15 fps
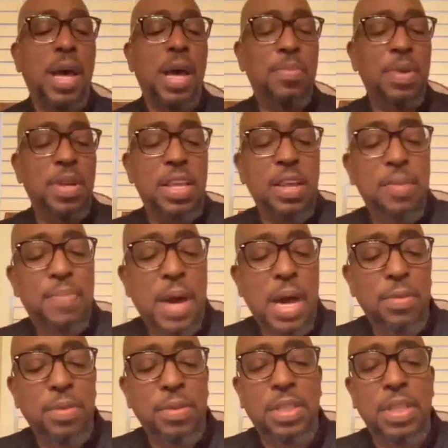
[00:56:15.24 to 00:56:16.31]
I Believe
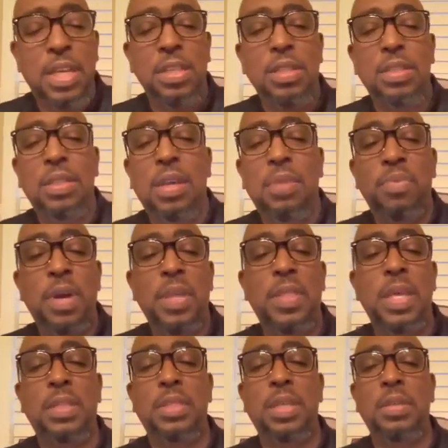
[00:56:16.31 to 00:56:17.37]
Bible study. Pray
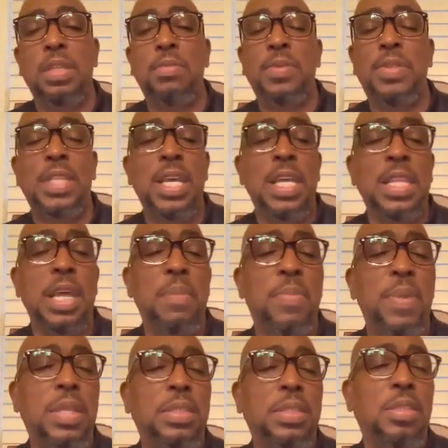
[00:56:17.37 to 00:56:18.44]
that something is said
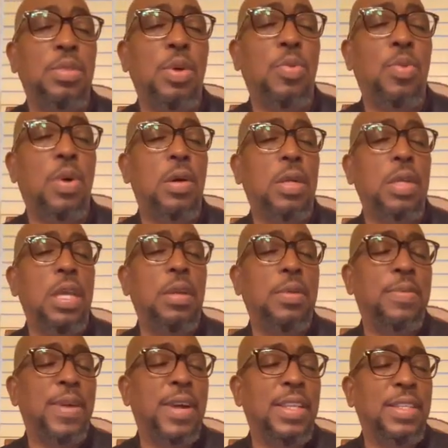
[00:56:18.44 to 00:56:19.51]
that blesses your walk
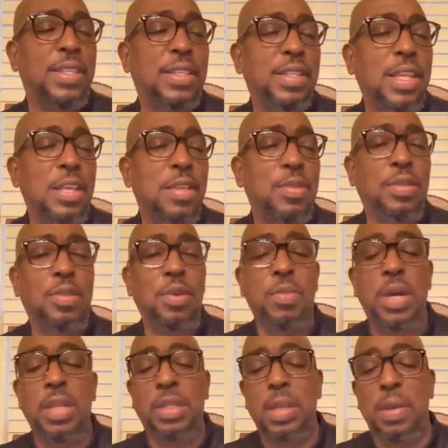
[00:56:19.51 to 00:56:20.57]
in Christ. Thank you so
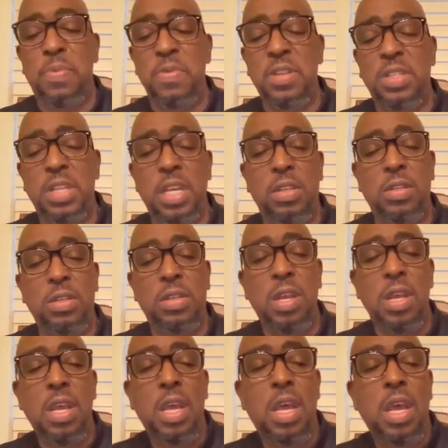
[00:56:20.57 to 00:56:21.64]
much. I appreciate
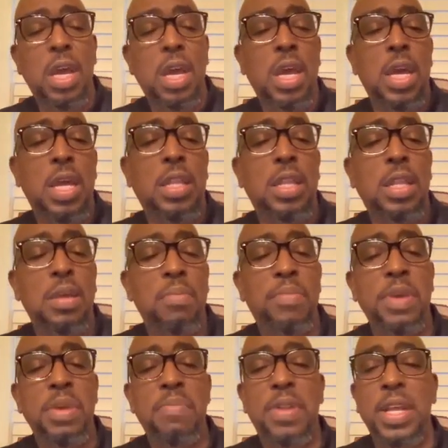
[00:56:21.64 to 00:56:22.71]
you. And
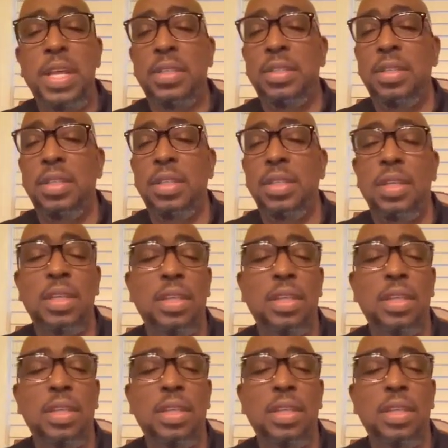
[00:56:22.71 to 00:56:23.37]
be blessed,